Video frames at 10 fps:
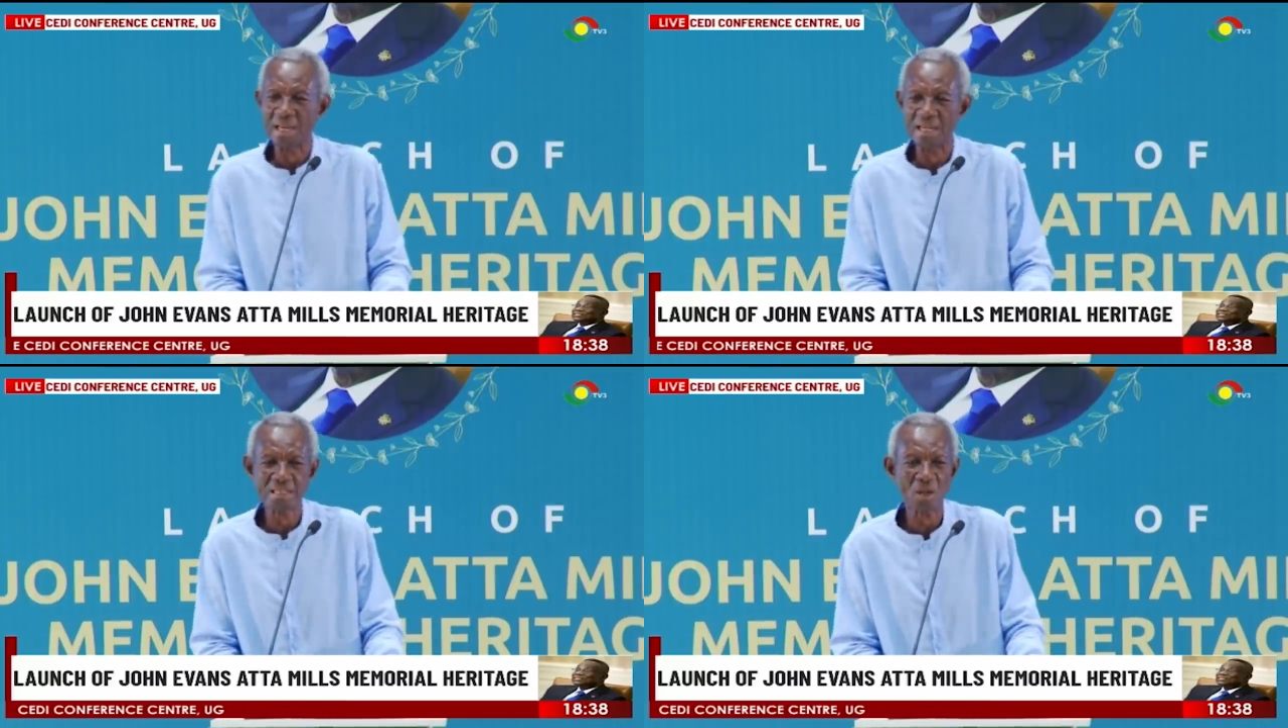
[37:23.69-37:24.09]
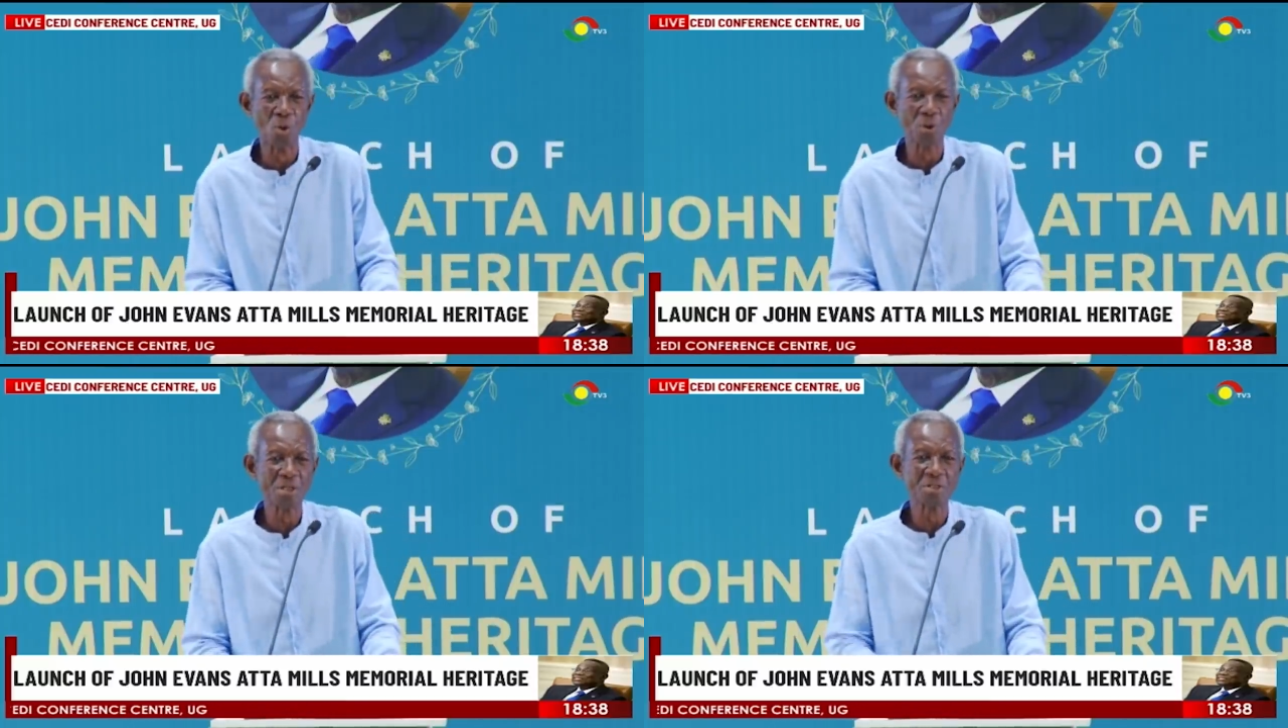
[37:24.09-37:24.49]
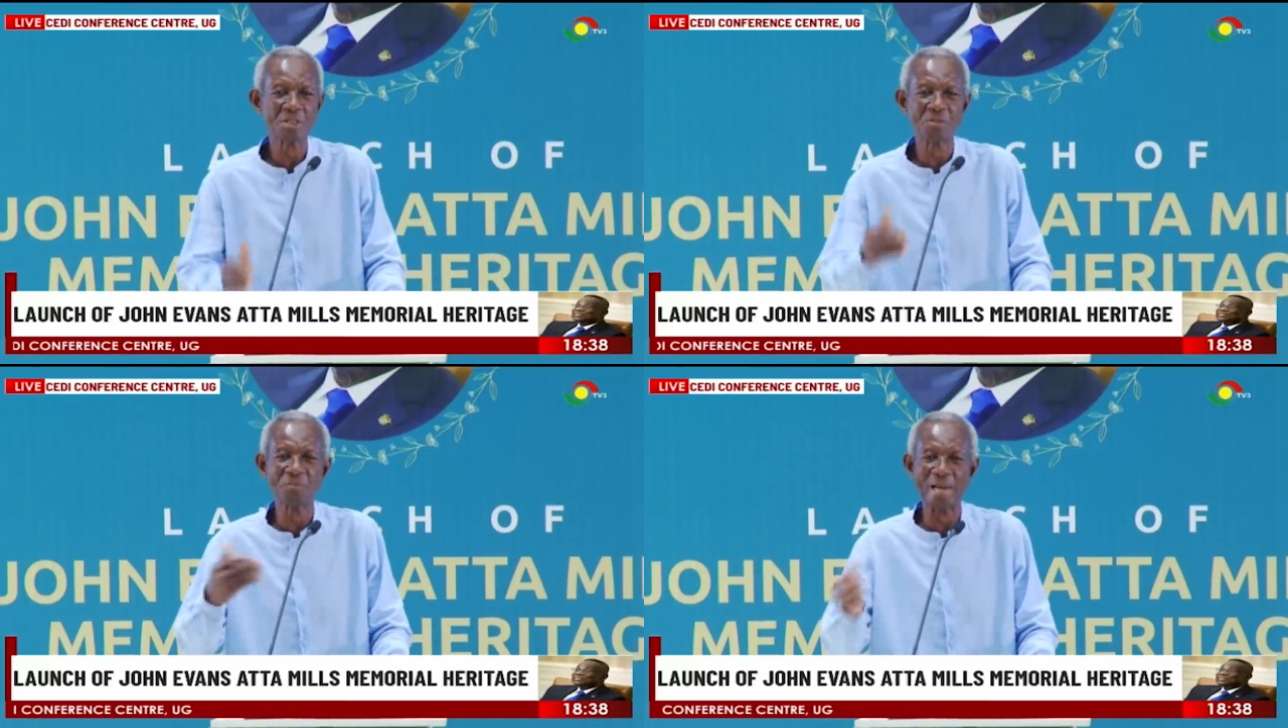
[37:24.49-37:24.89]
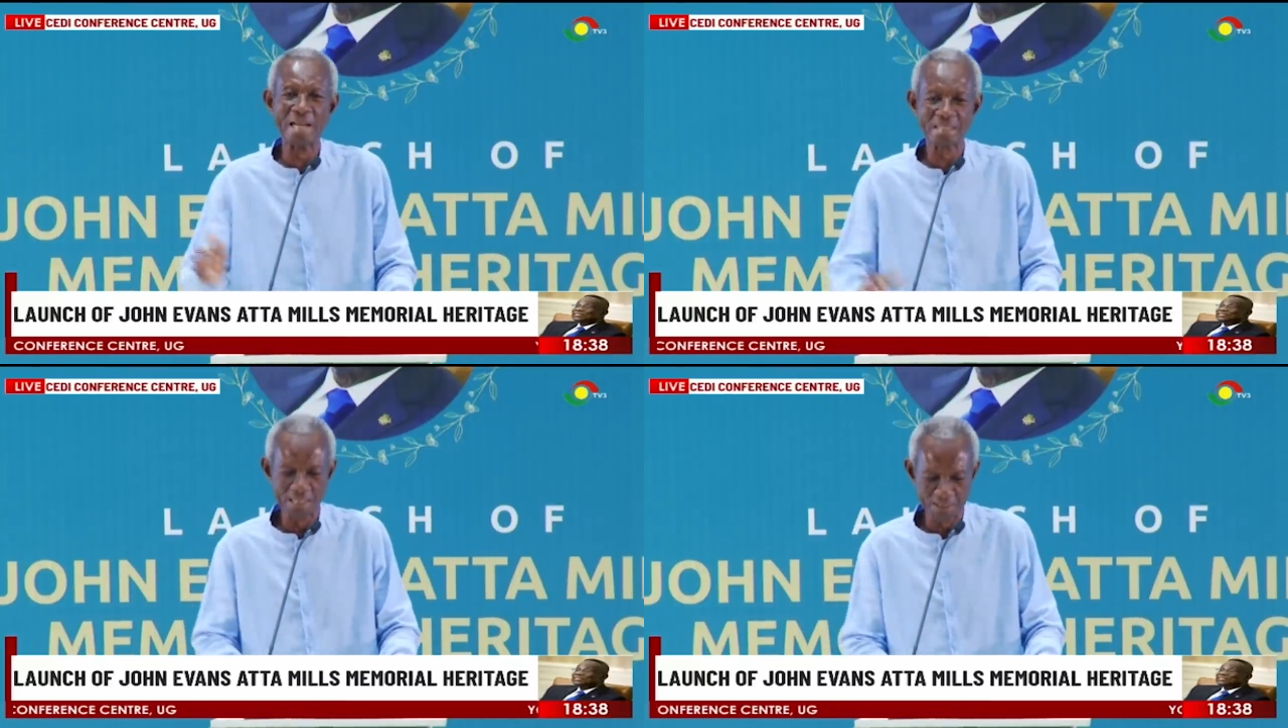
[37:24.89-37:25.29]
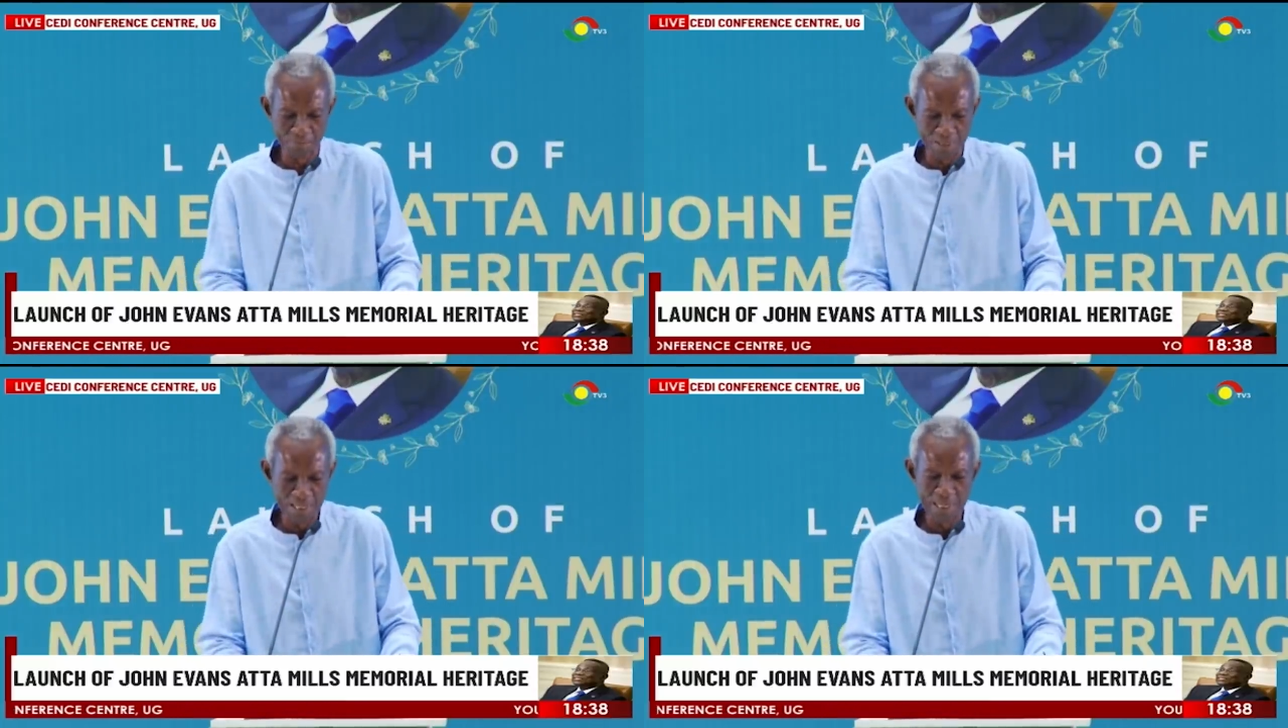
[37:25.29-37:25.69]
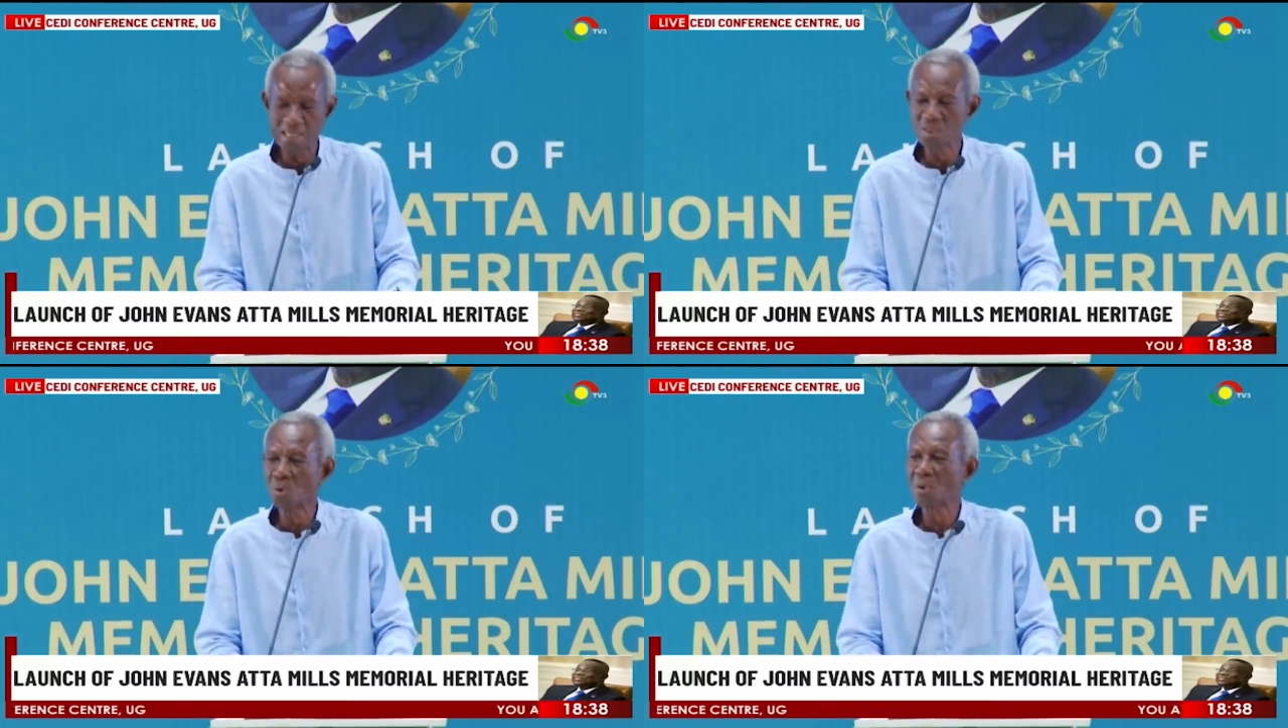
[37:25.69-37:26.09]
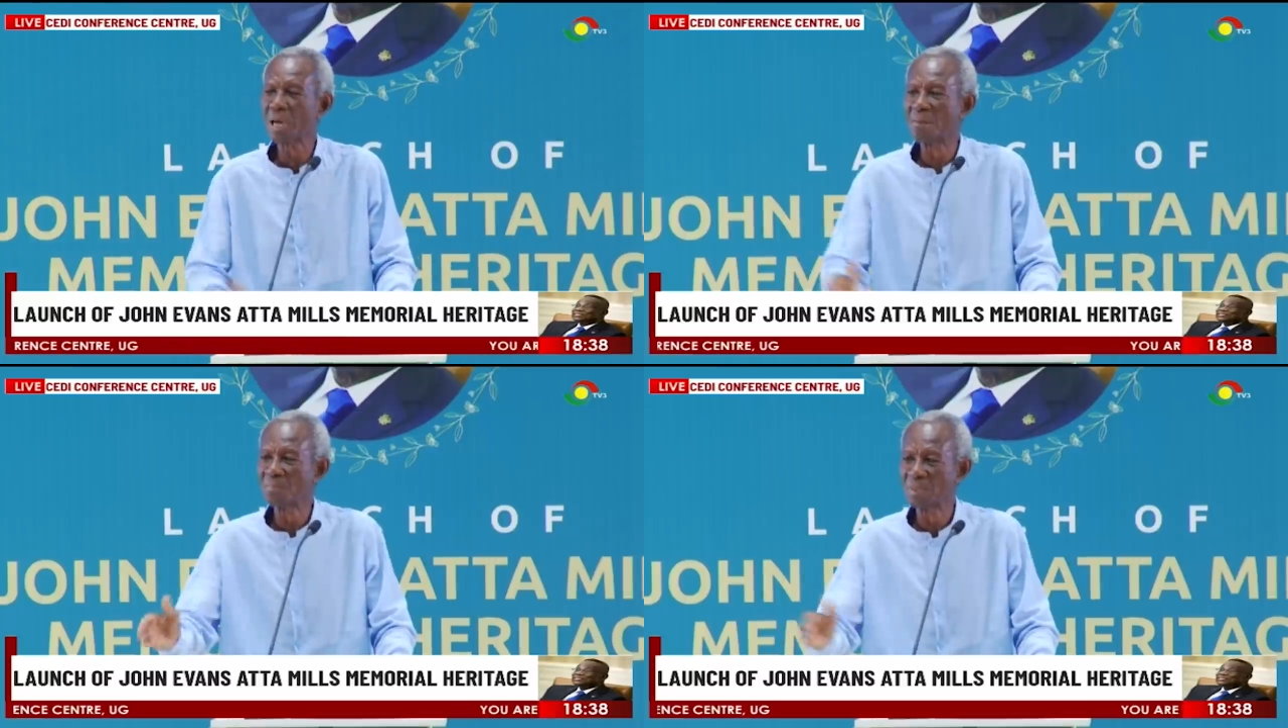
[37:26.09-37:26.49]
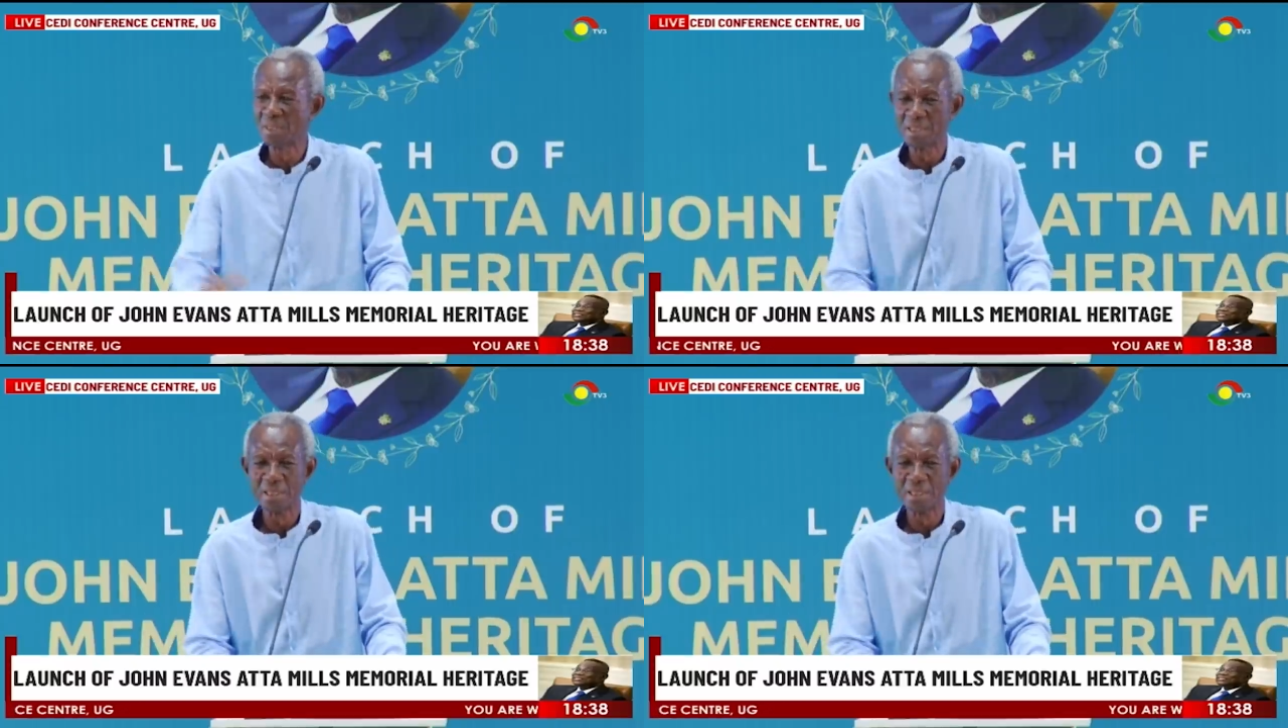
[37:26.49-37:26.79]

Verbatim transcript: And he said, Oh, he received nicely and said, Oh, come,